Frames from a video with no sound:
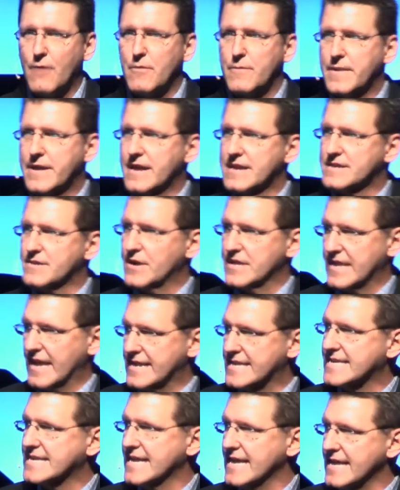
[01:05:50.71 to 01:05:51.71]
But because what they
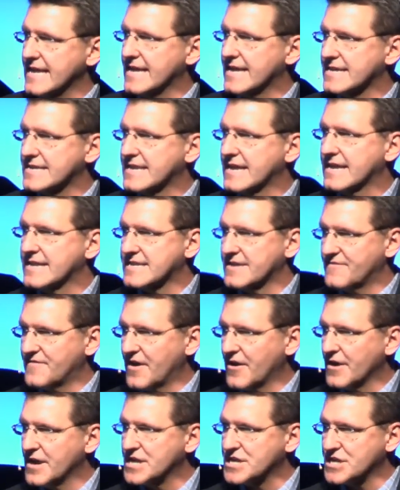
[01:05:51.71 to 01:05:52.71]
see is that it's a
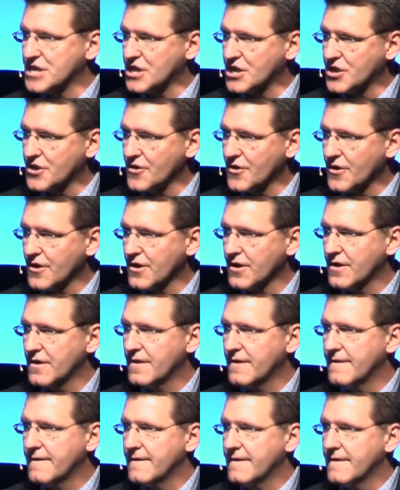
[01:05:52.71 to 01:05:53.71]
very secure,
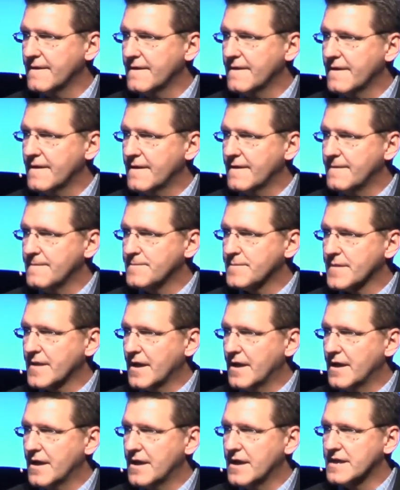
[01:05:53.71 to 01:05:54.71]

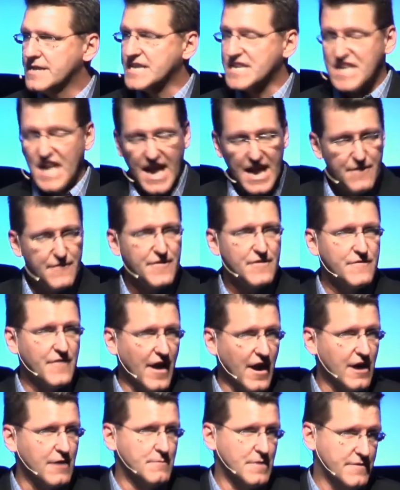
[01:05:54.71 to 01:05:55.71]
safe
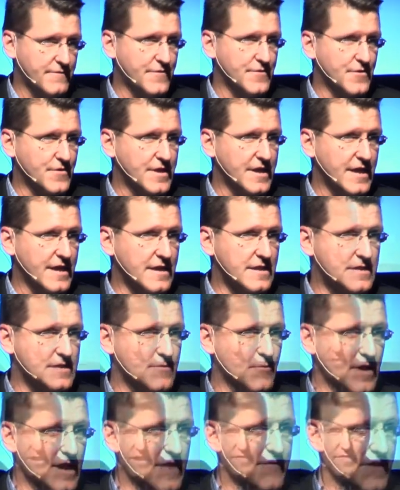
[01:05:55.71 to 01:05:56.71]
environment for their kids.
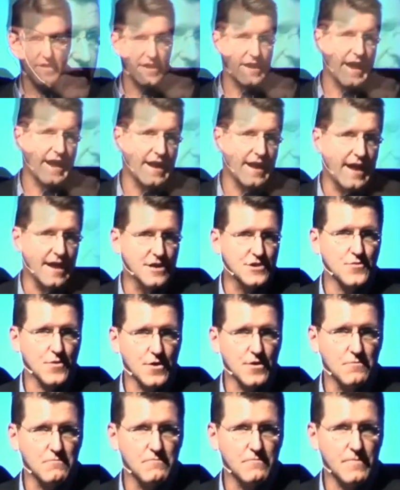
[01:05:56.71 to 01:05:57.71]
We live in a day and age
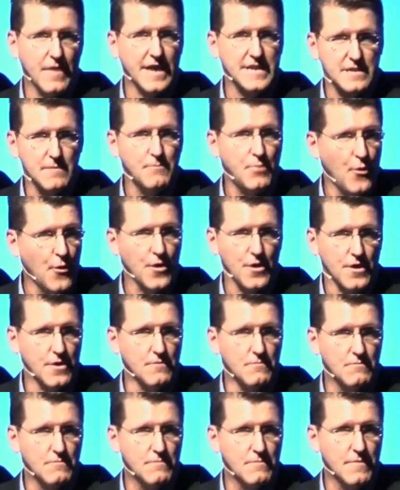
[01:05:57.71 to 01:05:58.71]
where that's
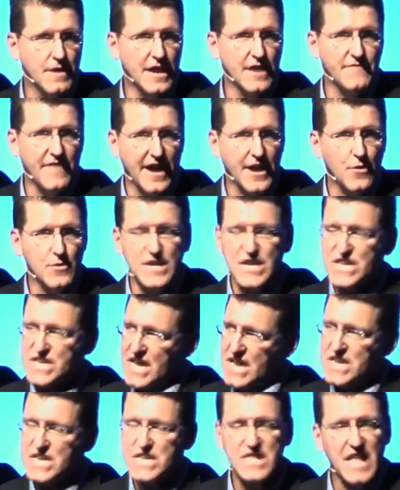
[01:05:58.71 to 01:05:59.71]
important. And if I don't
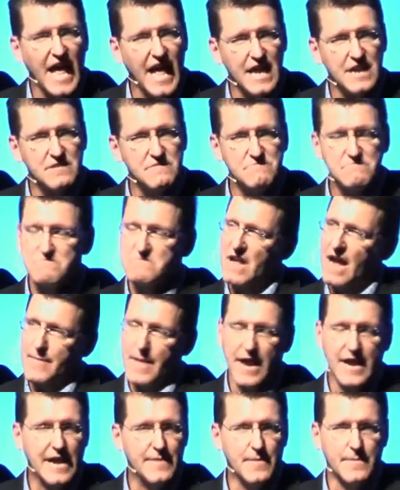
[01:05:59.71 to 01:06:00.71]
sense that, I'm
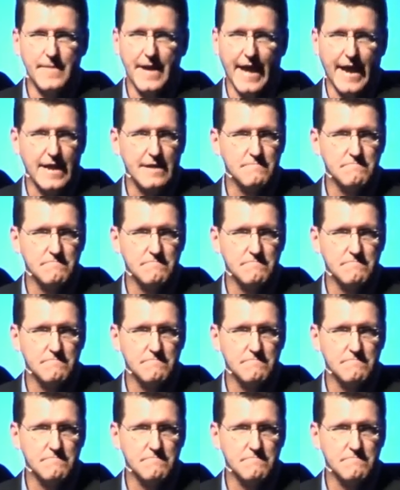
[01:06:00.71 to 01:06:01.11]
not coming back.